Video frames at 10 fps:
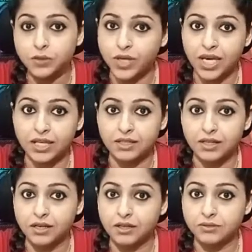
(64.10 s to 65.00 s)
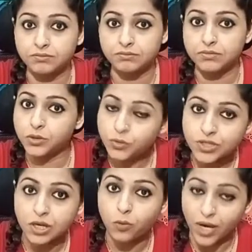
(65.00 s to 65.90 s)
you can
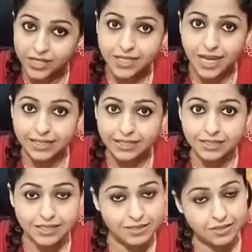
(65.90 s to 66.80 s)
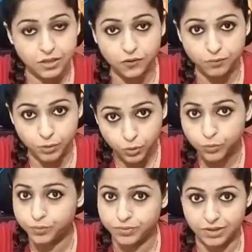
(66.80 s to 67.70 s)
use a white candle instead of blue,
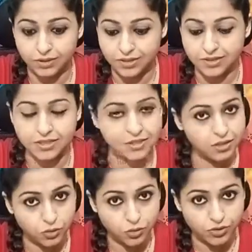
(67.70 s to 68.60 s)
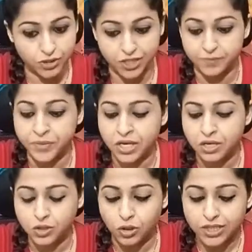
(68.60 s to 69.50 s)
since it's a neutral shade.
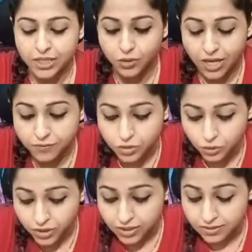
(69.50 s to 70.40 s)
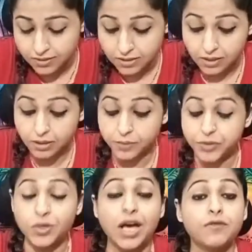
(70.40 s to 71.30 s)
So all that you have to do is
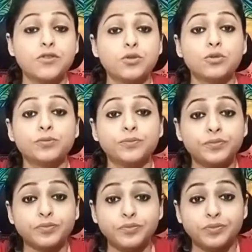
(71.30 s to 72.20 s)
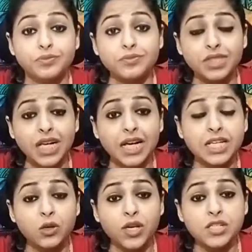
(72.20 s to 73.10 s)
you have to
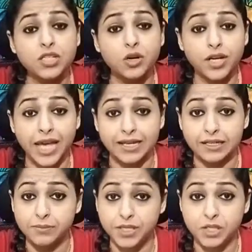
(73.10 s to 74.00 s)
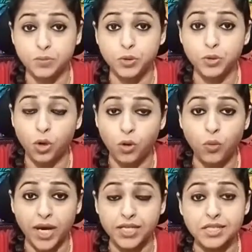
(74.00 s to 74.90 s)
anoint your candle, be it blue or
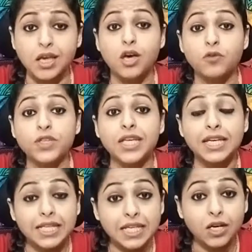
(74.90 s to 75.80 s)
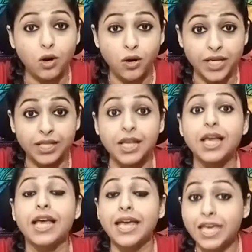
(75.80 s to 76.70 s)
white, with healing oil,
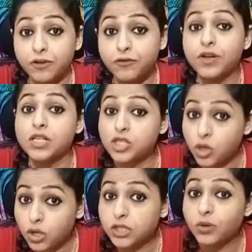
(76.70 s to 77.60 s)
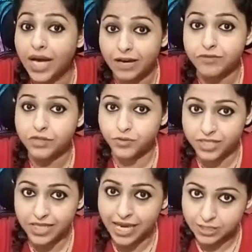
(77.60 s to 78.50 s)
if at all you have it
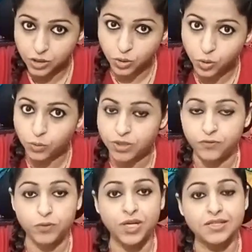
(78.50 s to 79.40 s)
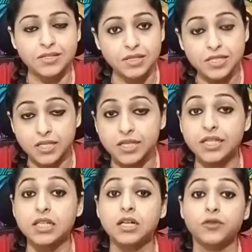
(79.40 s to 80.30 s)
ready at your home. If you consult a
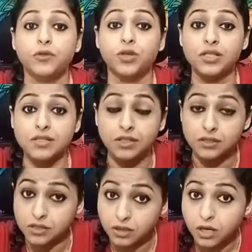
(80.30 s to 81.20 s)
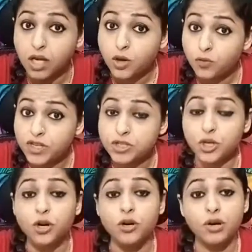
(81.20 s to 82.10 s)
healer, if you consult a witch
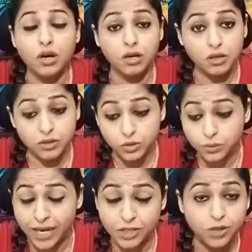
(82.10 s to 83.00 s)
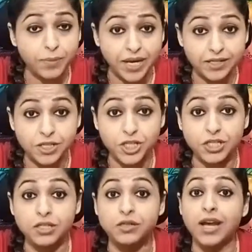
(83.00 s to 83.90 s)
or you know, magic
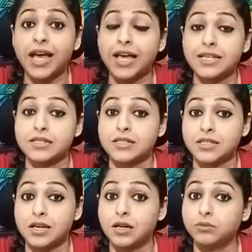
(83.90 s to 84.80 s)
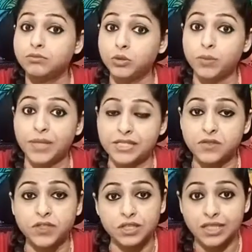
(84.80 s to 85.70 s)
practitioner, and you are blessed
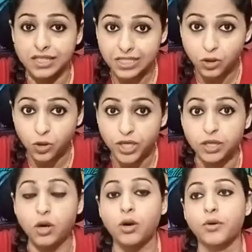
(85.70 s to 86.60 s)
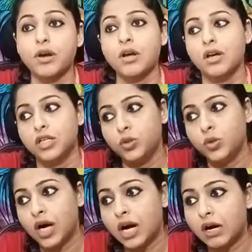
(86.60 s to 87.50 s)
with healing oil, or
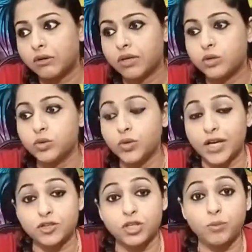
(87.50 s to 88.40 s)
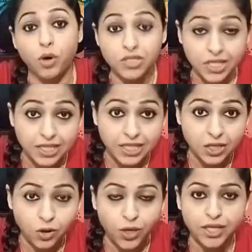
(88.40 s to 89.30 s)
you actually bought
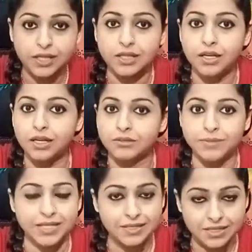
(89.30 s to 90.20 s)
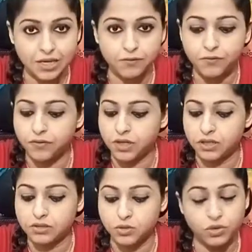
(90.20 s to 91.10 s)
healing oil and stuff,
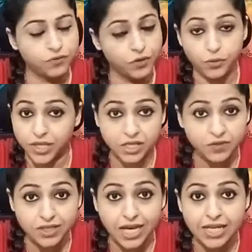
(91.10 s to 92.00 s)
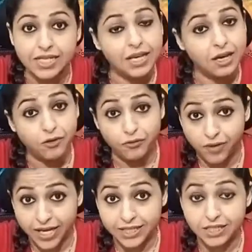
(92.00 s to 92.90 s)
so if you're ready with that,
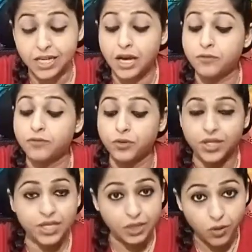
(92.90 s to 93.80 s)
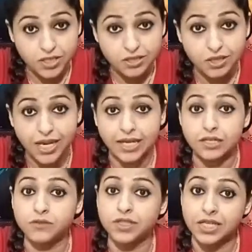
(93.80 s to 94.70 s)
fine. Now you can anoint the
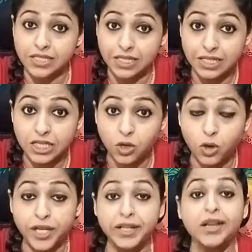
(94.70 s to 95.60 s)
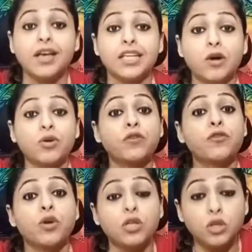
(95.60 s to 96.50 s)
candle with that healing oil. Now if
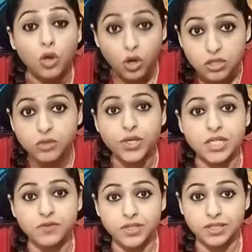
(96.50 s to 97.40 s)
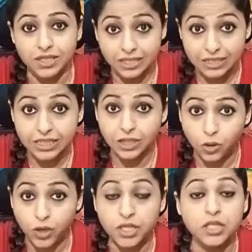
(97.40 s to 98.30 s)
you are not ready with healing
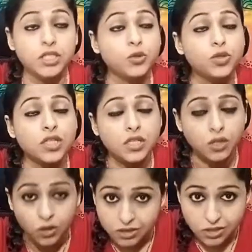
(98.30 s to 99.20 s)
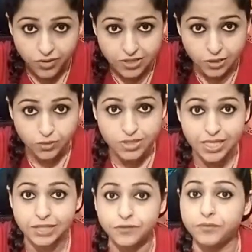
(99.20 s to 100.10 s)
oil, you need not stress
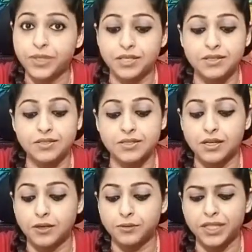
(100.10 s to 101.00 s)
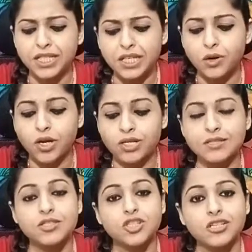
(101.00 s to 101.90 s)
yourself, because healing oil
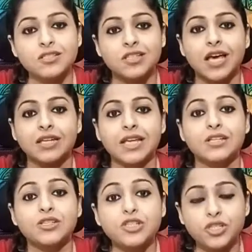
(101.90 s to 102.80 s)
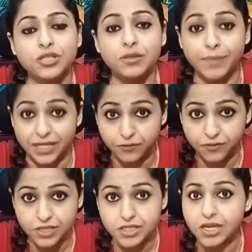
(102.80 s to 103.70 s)
is just an additional
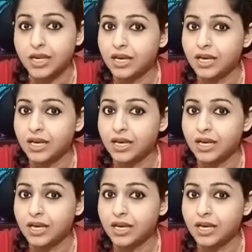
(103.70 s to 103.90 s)
benefit,